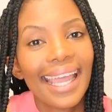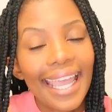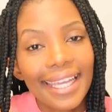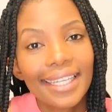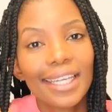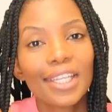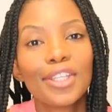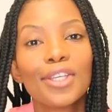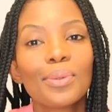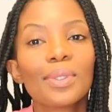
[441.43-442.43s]
And
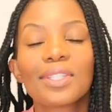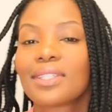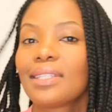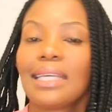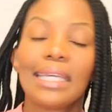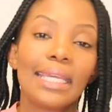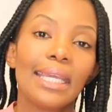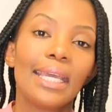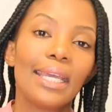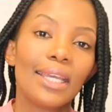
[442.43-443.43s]
you will see,
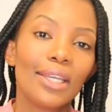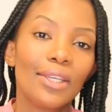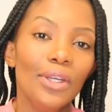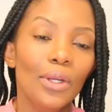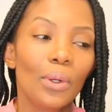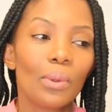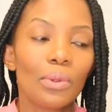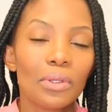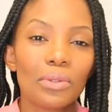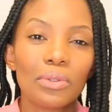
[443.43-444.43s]
you know,
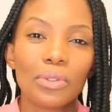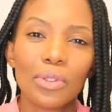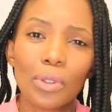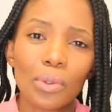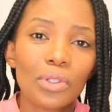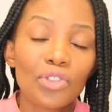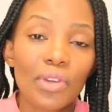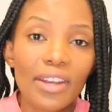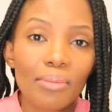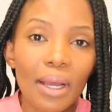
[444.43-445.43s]
the, you know, the
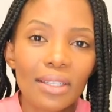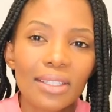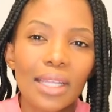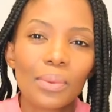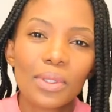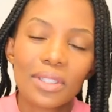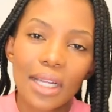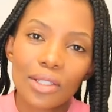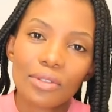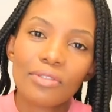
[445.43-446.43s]
stretch marks, they will
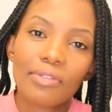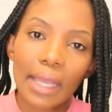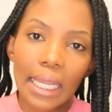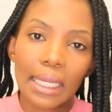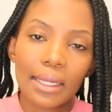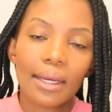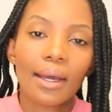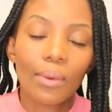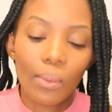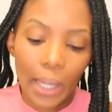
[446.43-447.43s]
start to fade
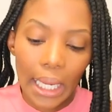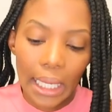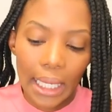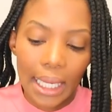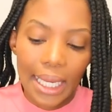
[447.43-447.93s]
away.